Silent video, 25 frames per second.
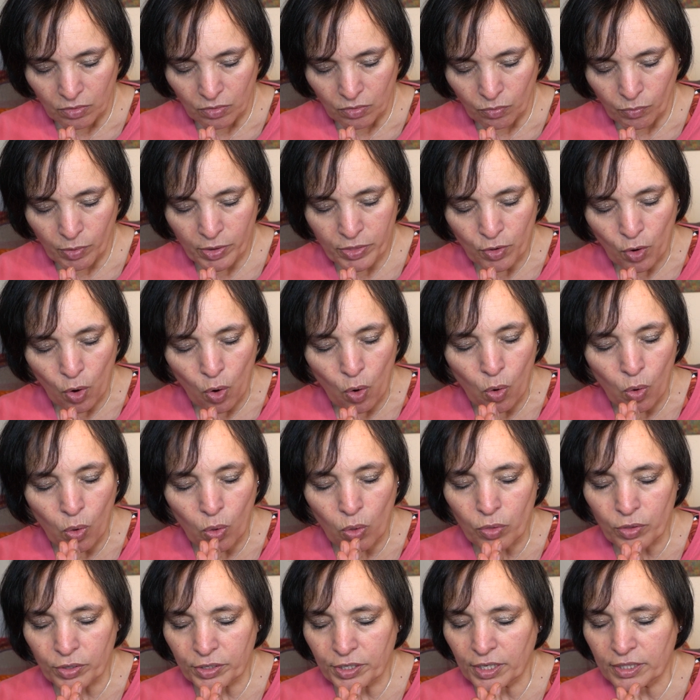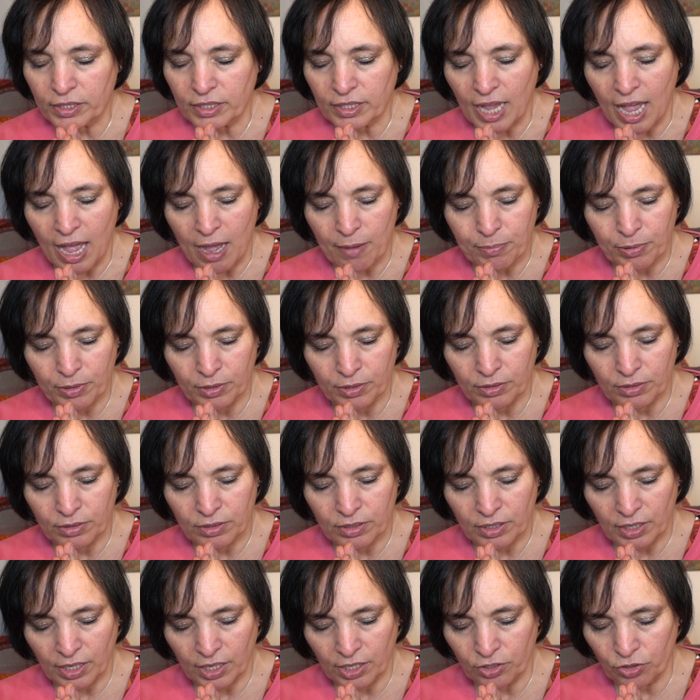With all that has
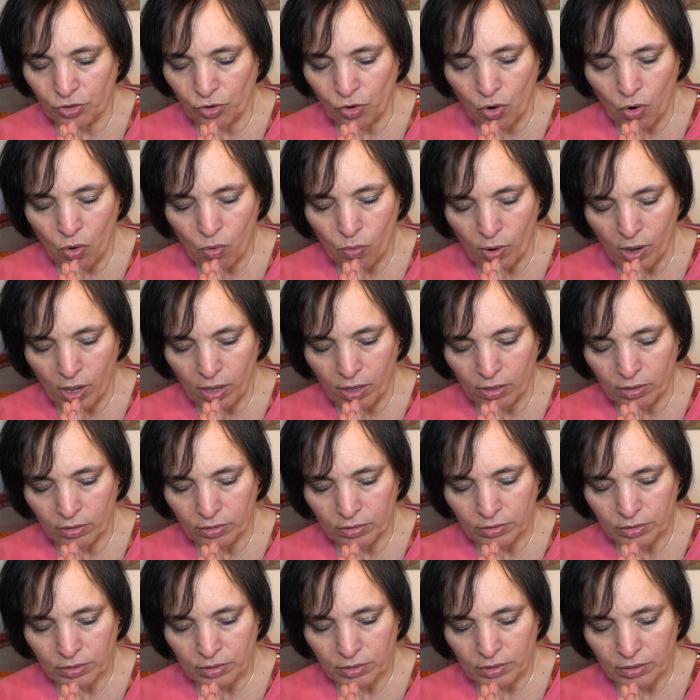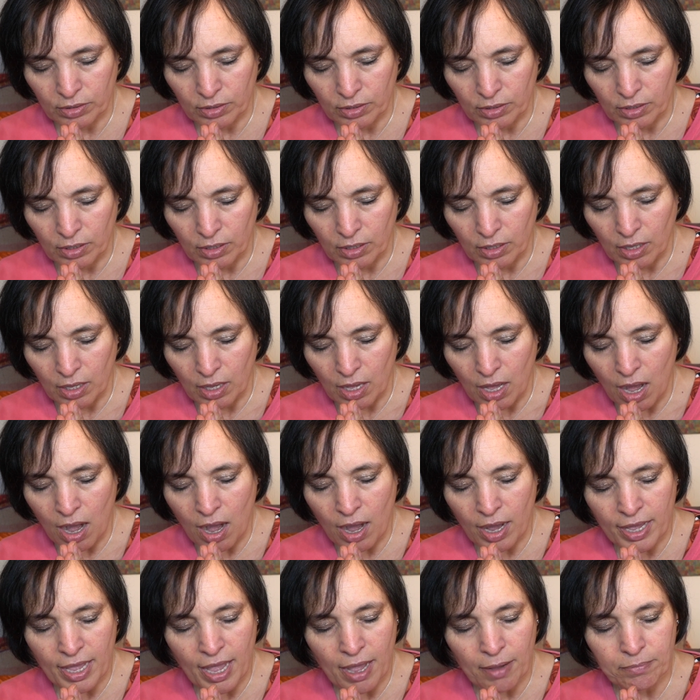happened in your world,
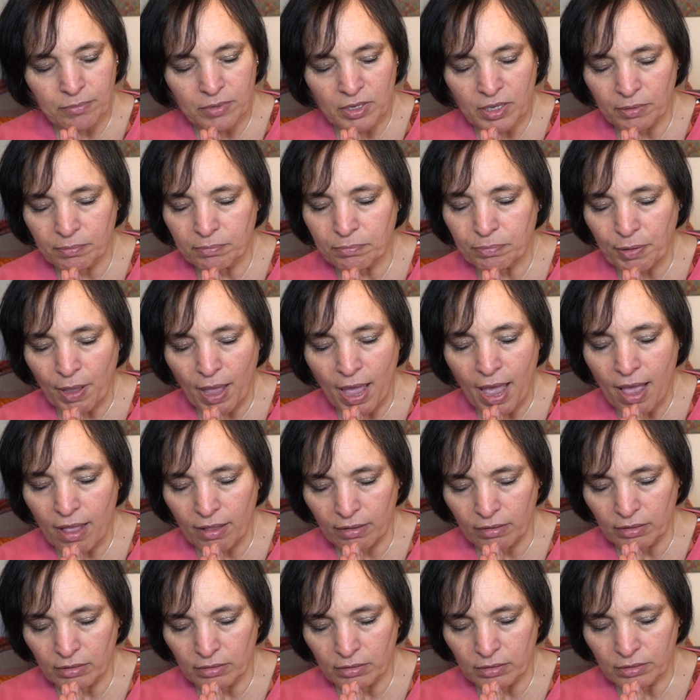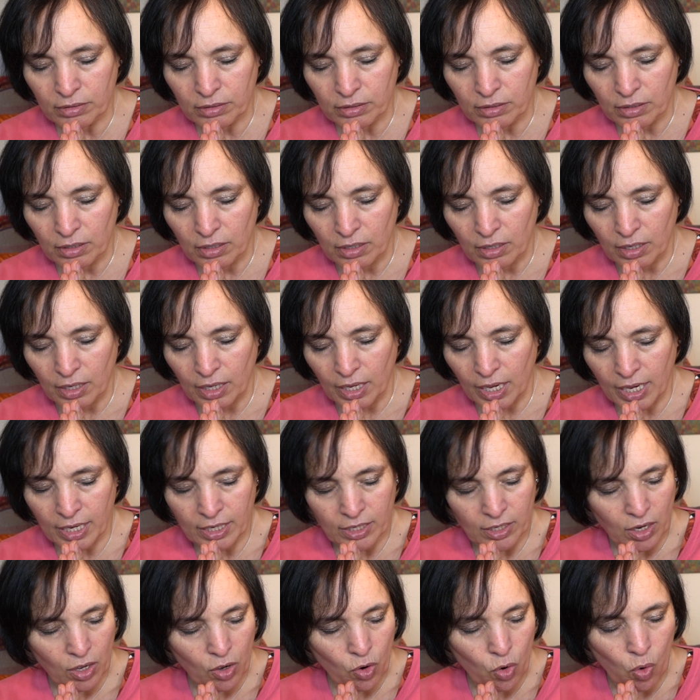I am compelled
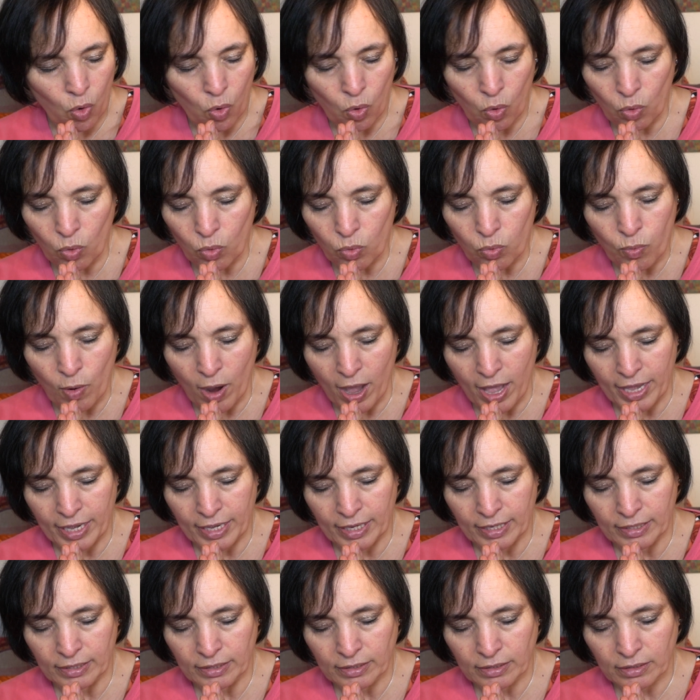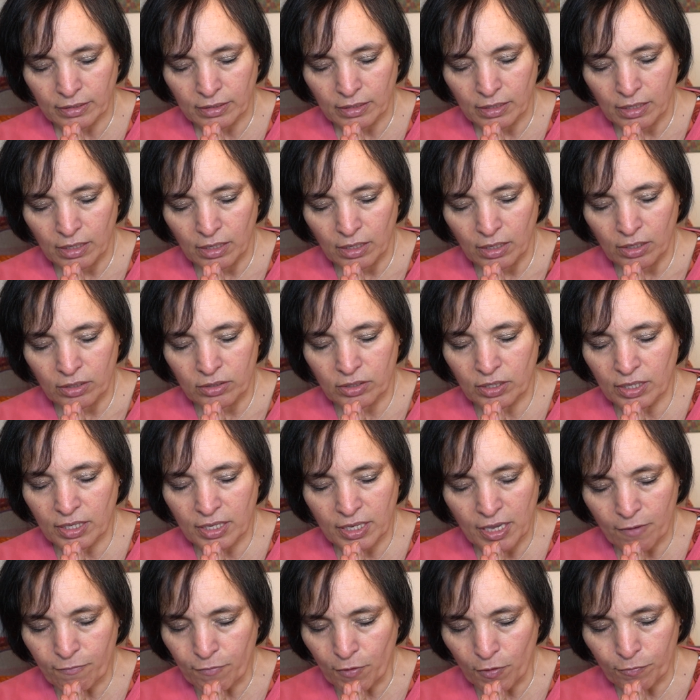in all ways to
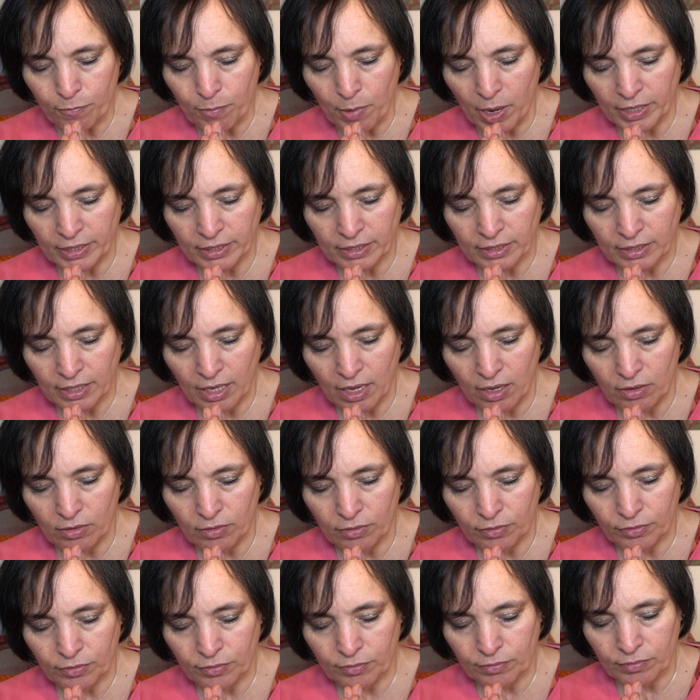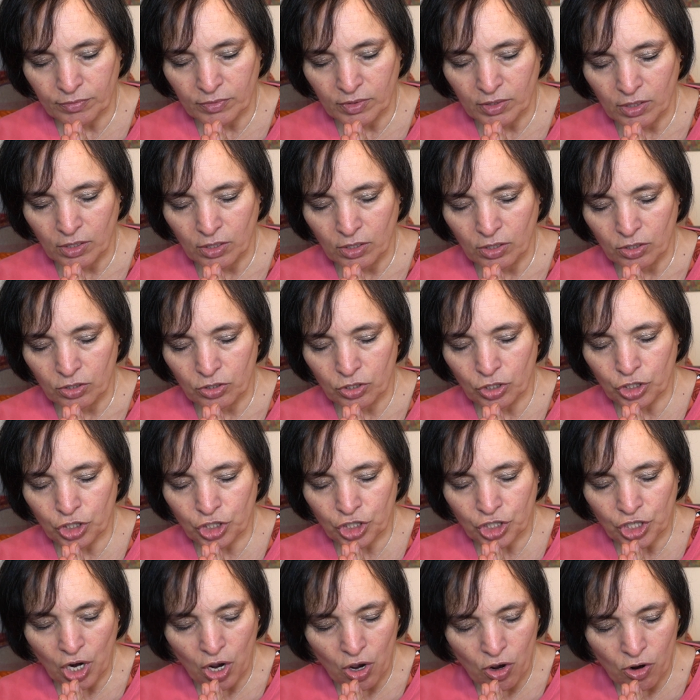give of myself, to
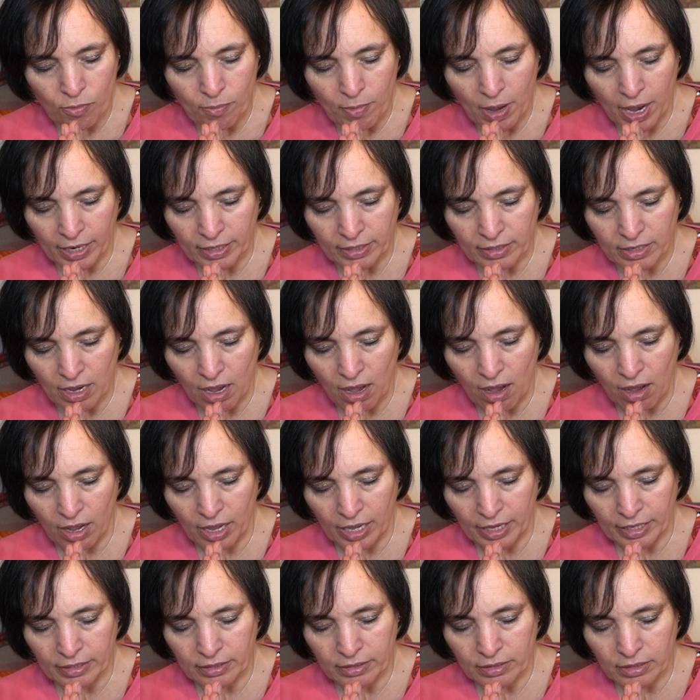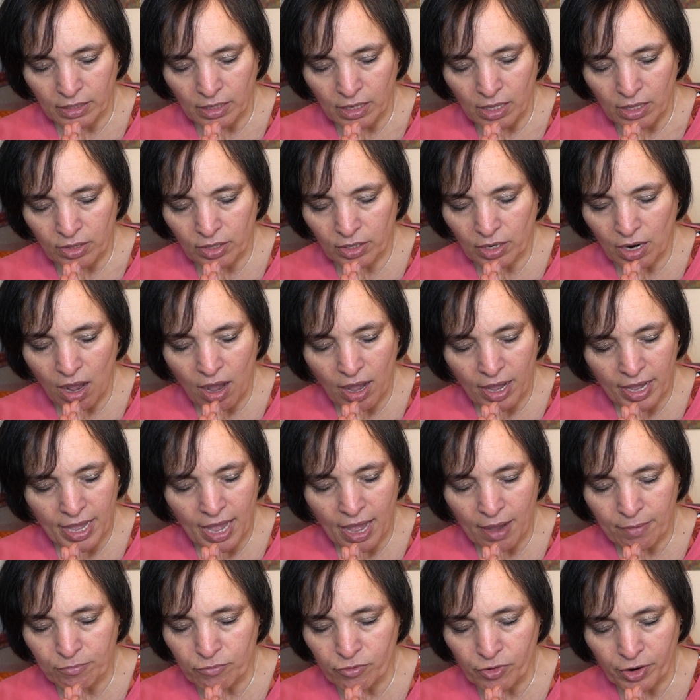show mankind that I
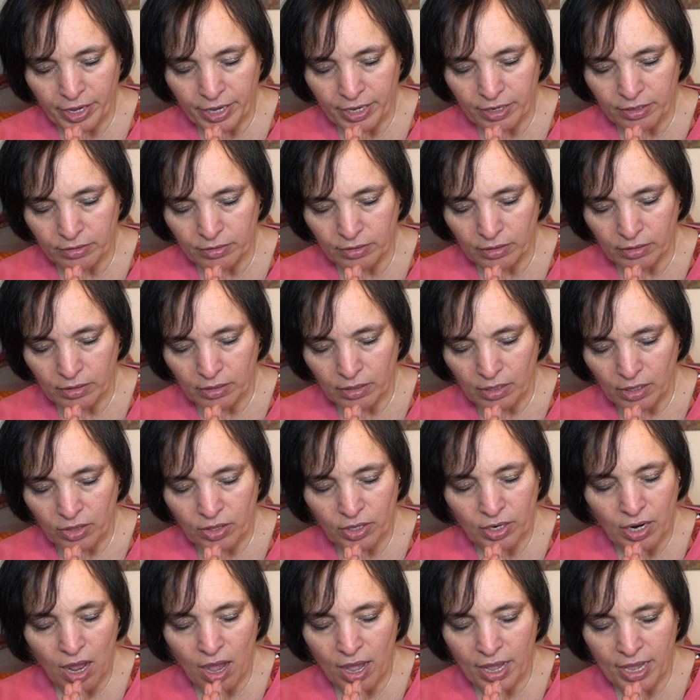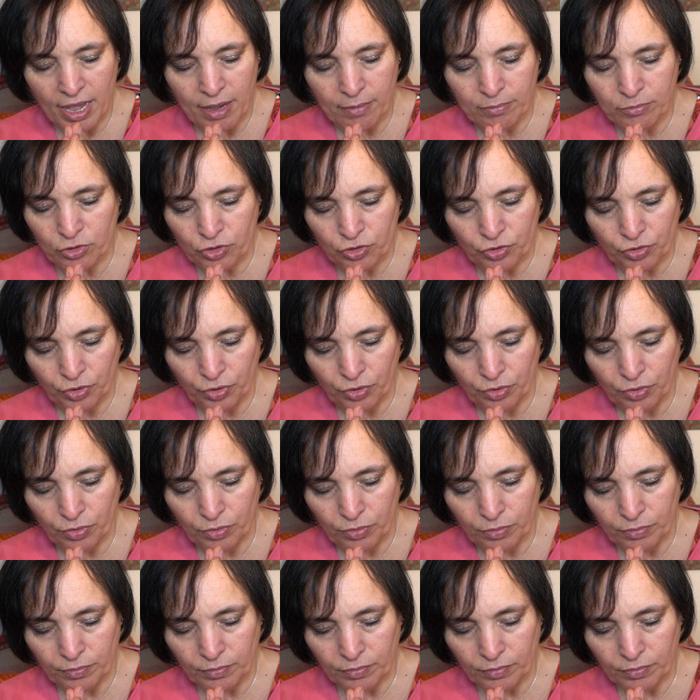am real, that I am true.